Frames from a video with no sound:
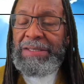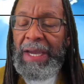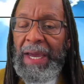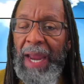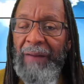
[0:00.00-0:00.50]

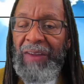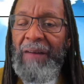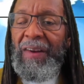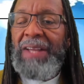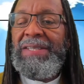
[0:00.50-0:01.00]
and I've
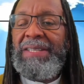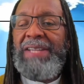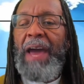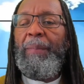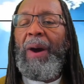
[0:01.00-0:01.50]
given this
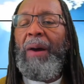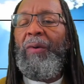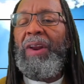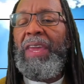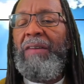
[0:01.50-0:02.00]
example, I
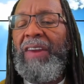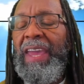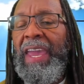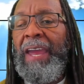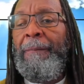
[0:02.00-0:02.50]
want to give it
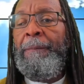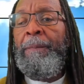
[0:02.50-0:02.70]
again.